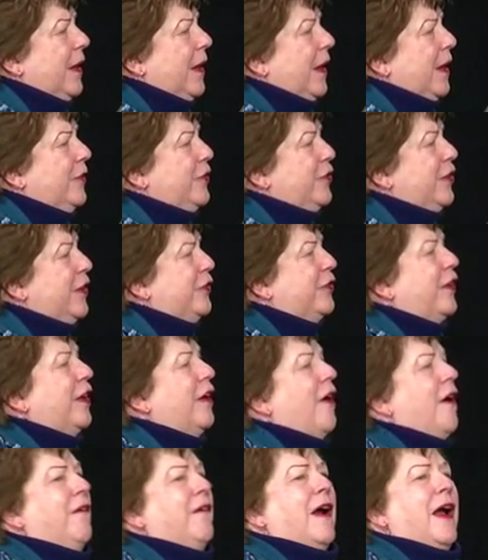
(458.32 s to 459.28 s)
And she said,
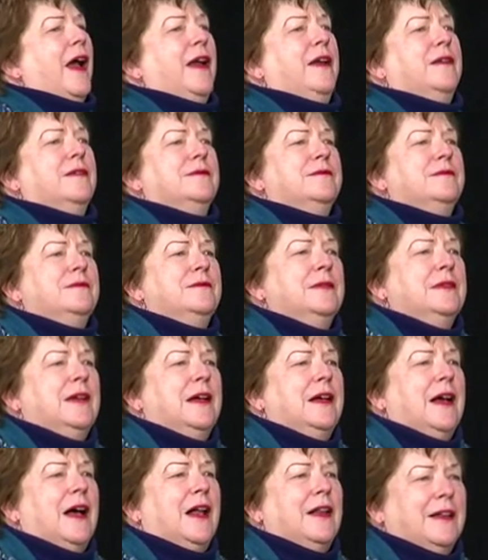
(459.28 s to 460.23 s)
all right,
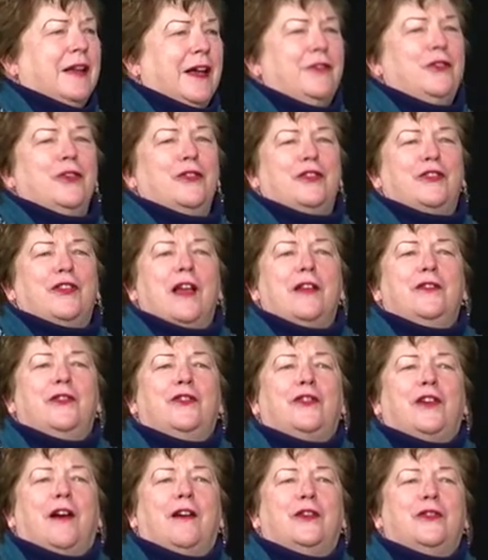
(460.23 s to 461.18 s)
I'll let your son
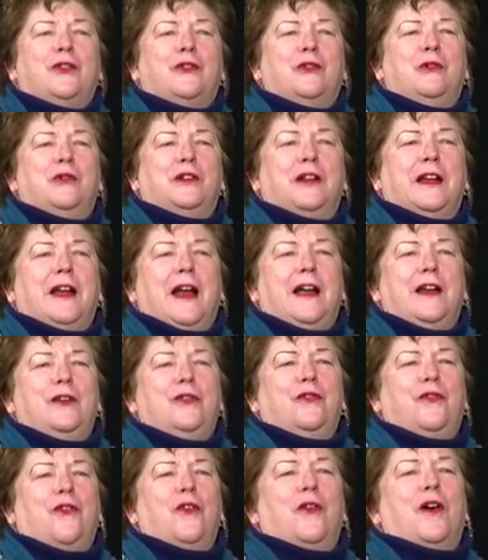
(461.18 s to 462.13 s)
start school at
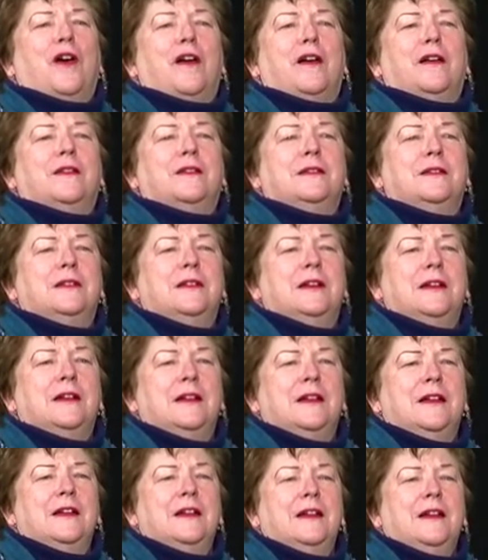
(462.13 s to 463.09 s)
age 4.
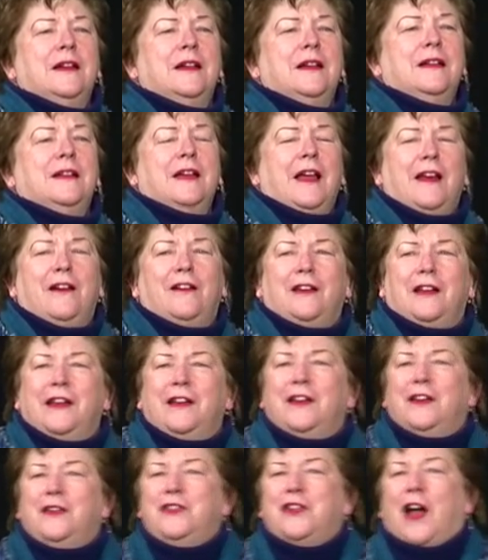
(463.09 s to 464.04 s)
Later,
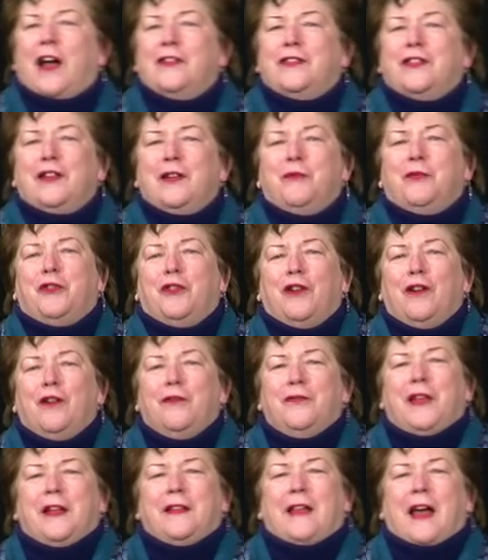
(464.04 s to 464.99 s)
Lyndon Johnson
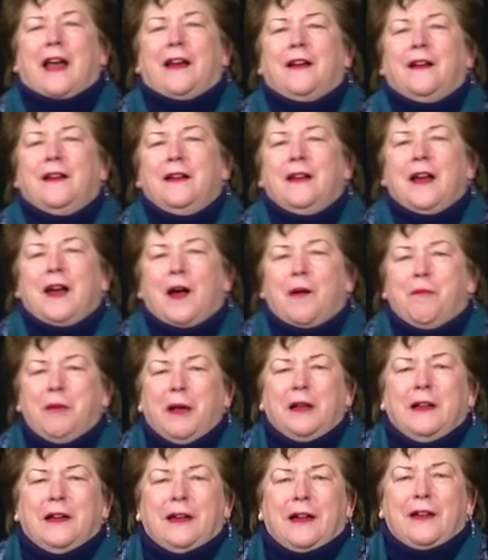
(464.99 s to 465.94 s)
observed that that
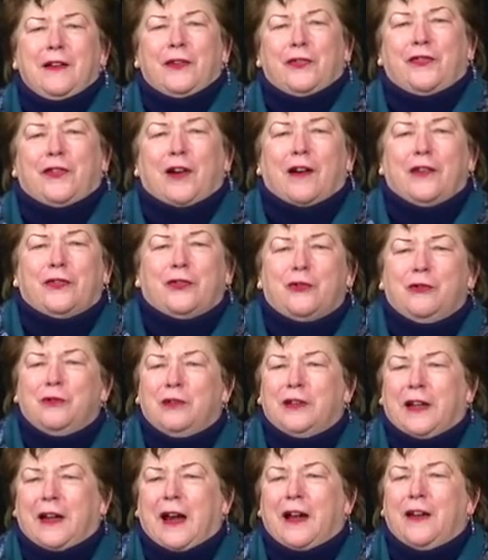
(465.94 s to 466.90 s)
ability to start
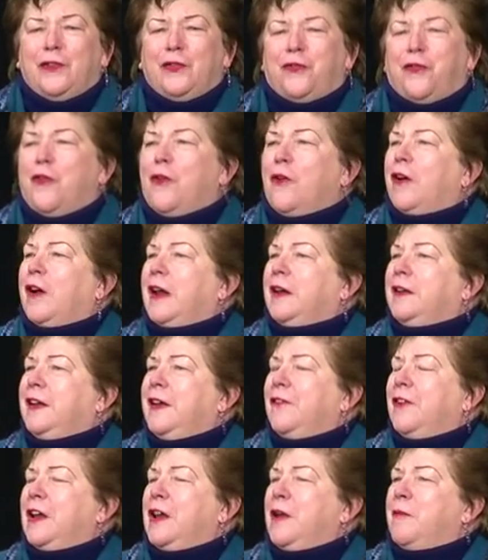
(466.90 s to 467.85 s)
school at age 4 had
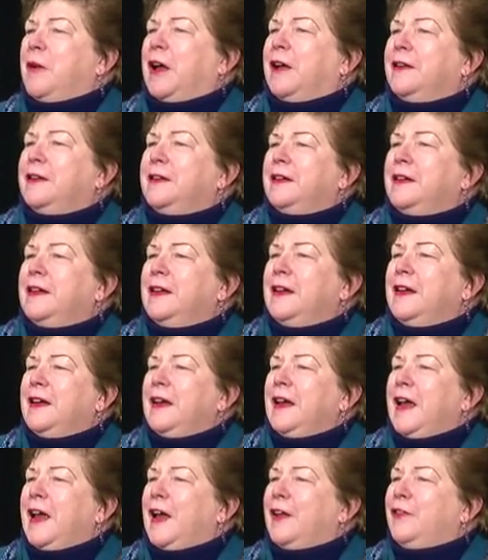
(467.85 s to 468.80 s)
given him a
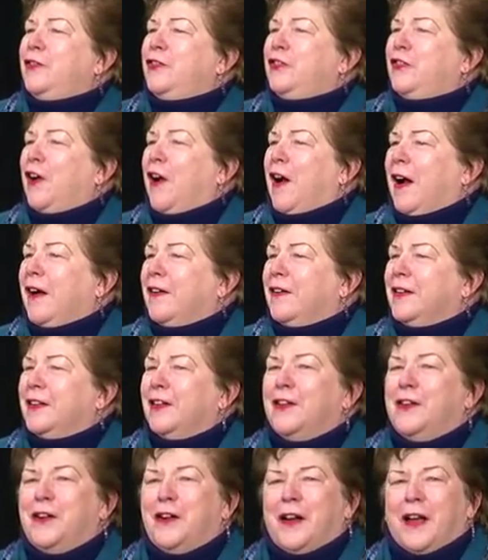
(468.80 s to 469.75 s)
head start on
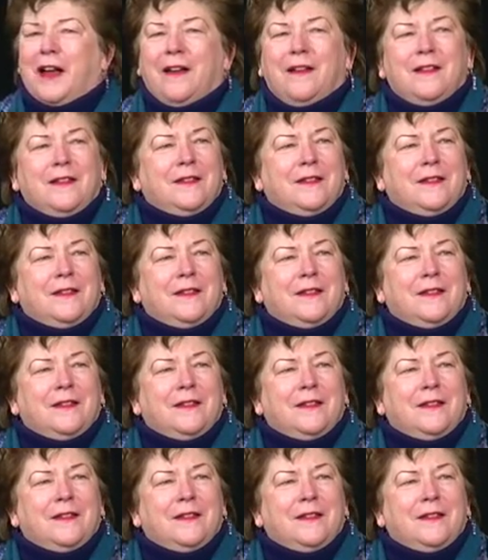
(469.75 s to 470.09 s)
learning.